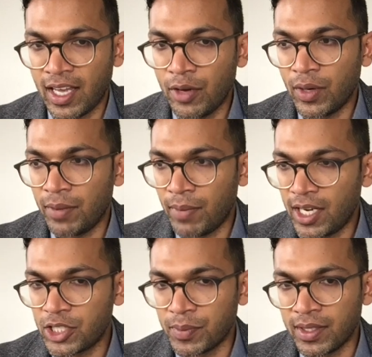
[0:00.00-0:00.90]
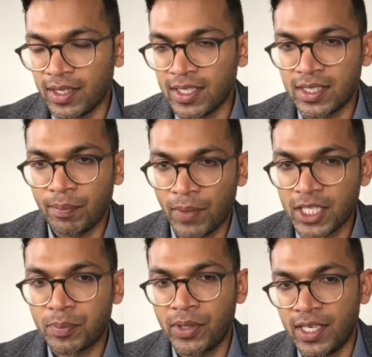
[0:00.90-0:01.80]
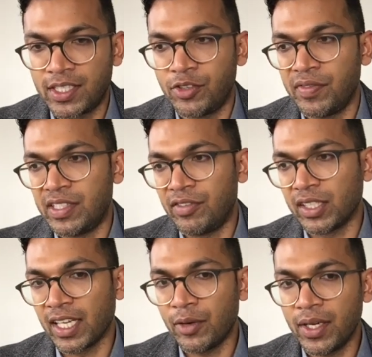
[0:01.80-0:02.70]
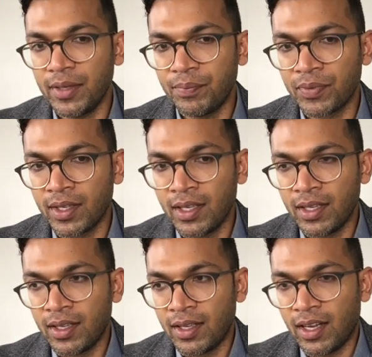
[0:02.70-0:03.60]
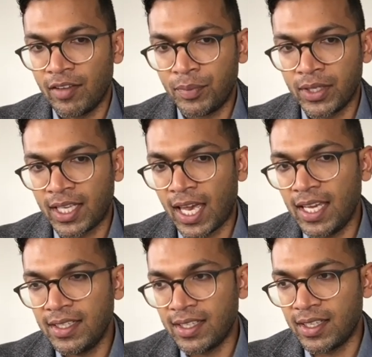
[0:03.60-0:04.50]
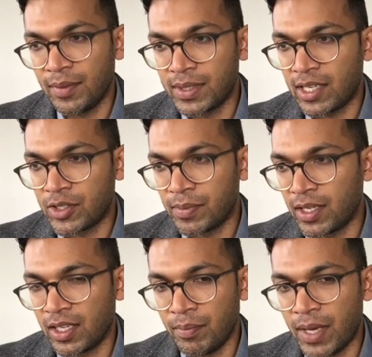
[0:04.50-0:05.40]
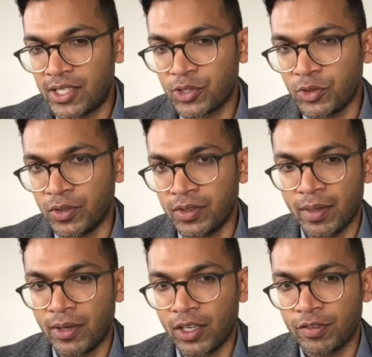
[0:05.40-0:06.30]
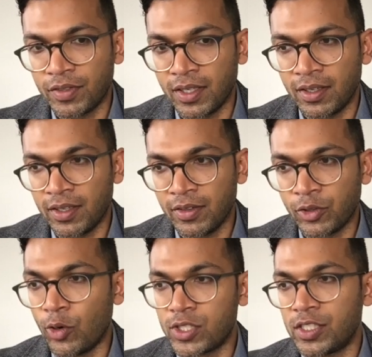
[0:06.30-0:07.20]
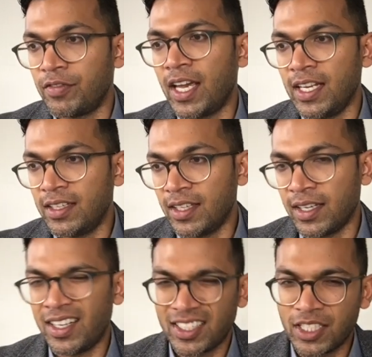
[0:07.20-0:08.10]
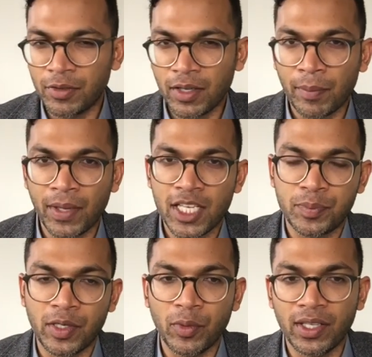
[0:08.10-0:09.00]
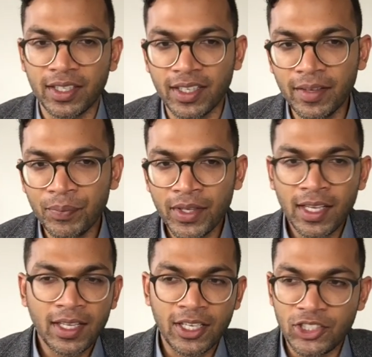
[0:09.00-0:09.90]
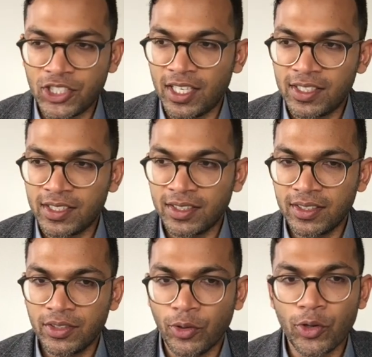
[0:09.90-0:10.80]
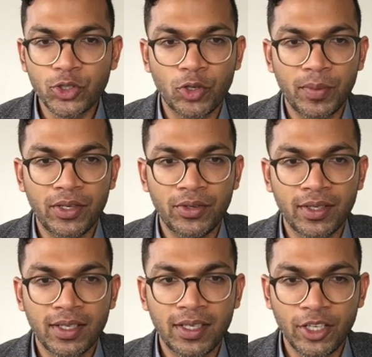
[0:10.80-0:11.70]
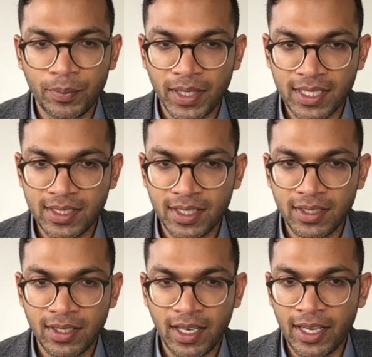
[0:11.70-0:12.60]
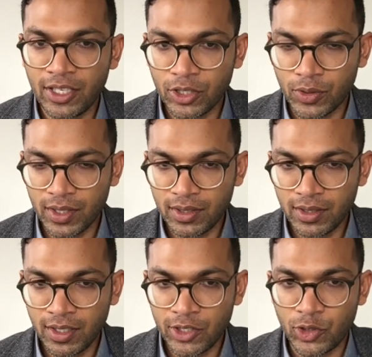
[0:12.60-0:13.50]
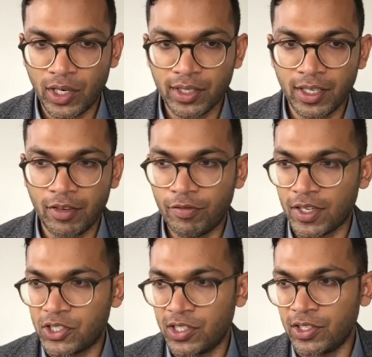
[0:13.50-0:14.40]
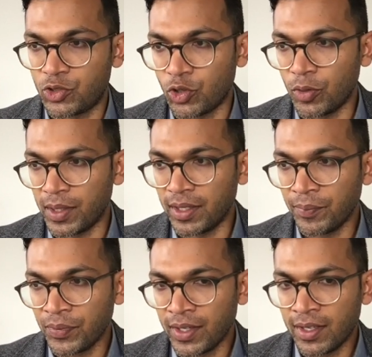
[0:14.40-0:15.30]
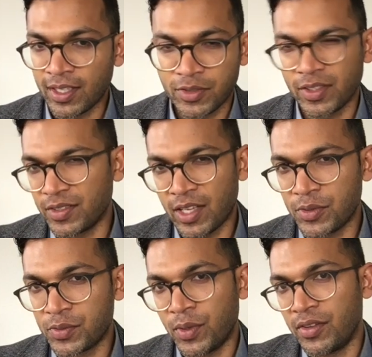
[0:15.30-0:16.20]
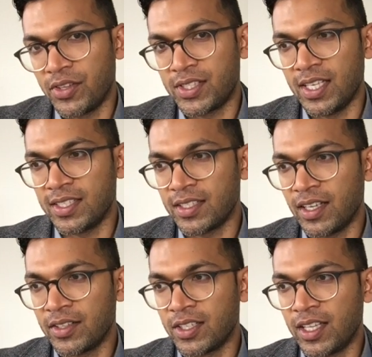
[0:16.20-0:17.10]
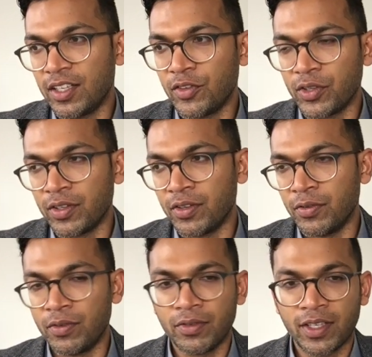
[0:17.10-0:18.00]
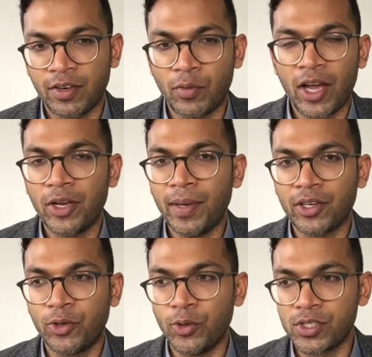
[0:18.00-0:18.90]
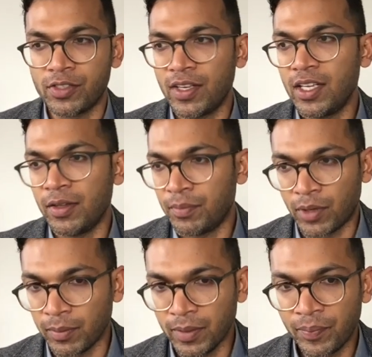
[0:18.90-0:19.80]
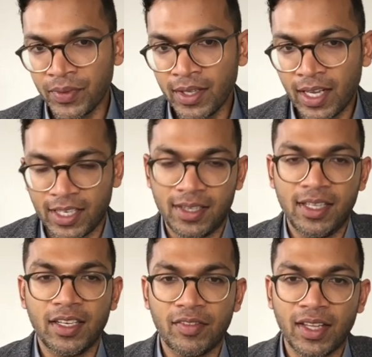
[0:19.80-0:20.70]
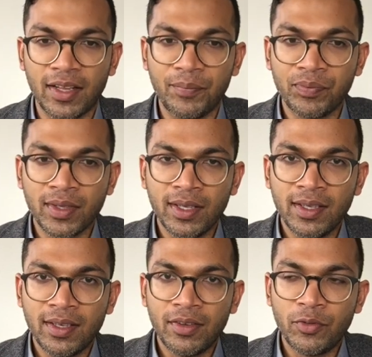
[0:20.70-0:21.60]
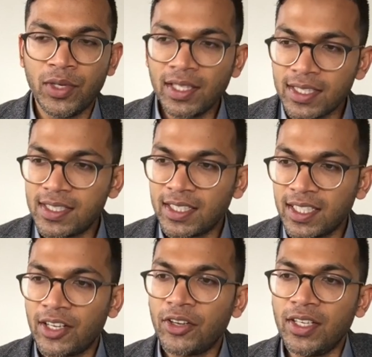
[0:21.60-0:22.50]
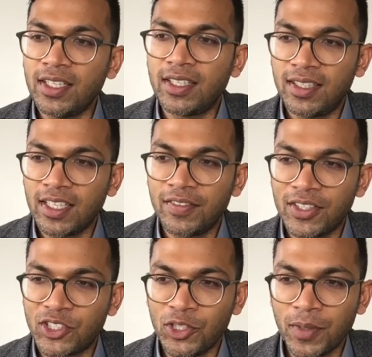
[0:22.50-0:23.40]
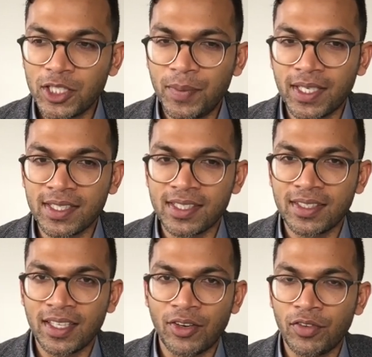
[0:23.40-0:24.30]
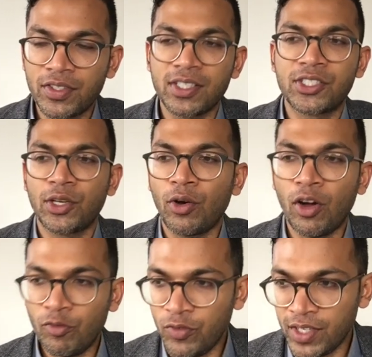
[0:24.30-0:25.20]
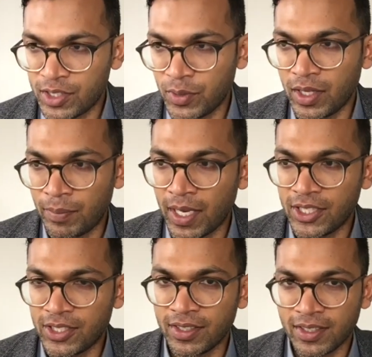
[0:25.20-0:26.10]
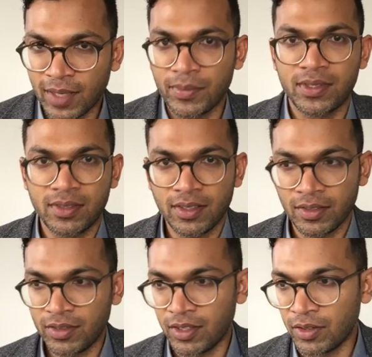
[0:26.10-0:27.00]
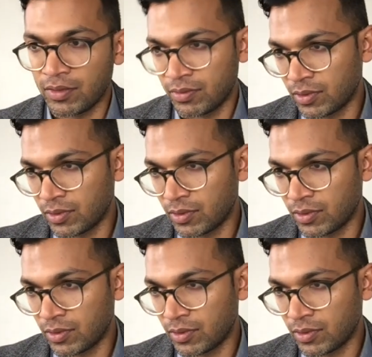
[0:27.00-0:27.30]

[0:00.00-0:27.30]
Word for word: airway management is the best predictor of a difficult airway. I've put Kane did there because that was my, you know, med school mnemonic for causes of anything. And it actually applies pretty well here. Congenital, autoimmune, neoplastic, endocrine, drug, infection, and trauma. That's what, that was one of those things. To think of all the kind of roundabout causes of any problem, I could think of that. Realistically, I don't need to think of it too much because they're often so obvious when the patient comes in, you know,